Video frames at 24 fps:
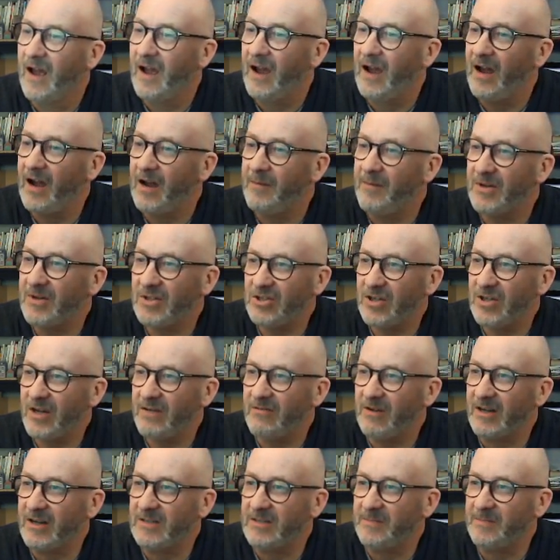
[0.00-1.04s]
But
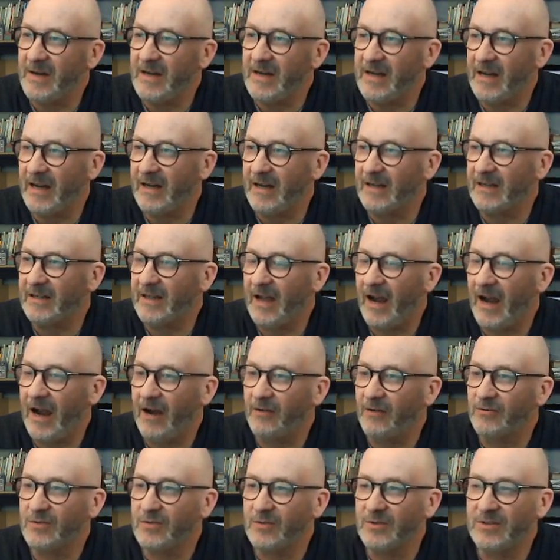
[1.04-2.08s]
generally speaking, the
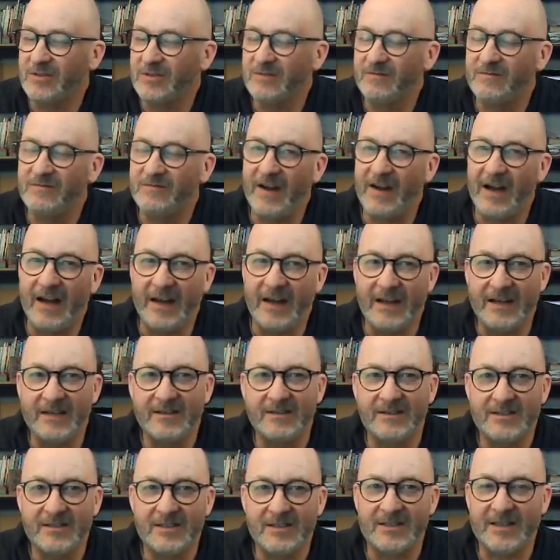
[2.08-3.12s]
house was fairly
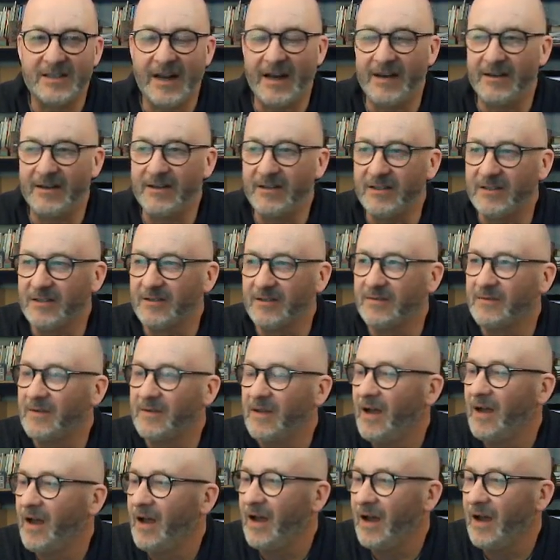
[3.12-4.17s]
standard
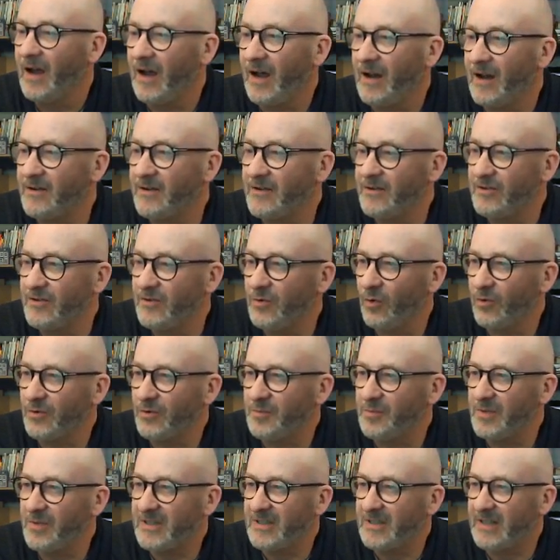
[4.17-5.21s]
and not
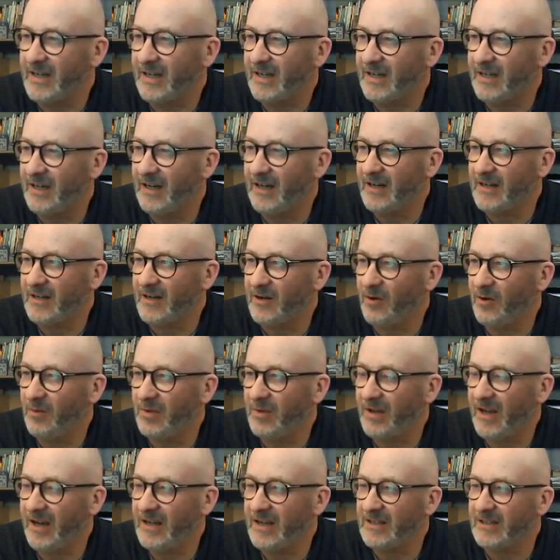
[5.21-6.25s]
particularly
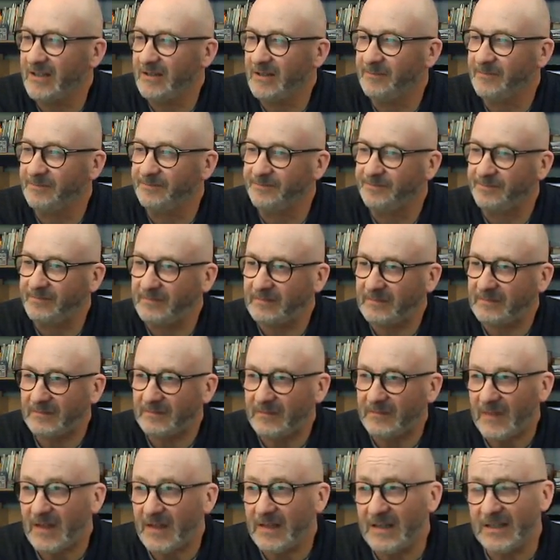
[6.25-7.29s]
complicated.
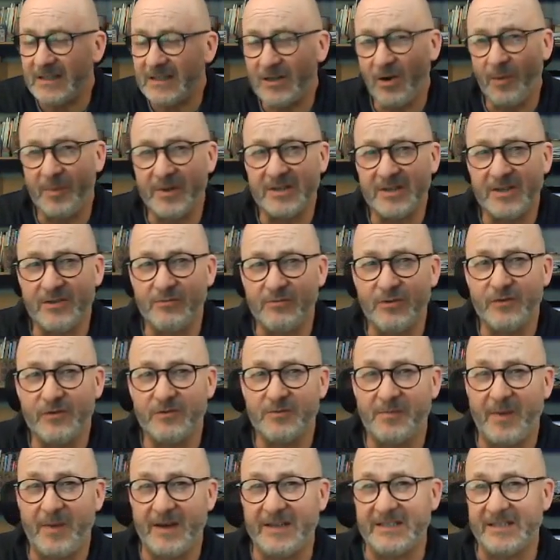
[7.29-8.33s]
Let's go up into the roof
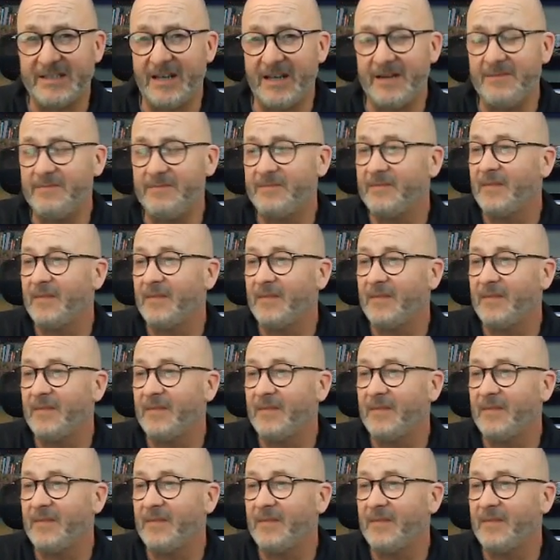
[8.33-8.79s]
space then.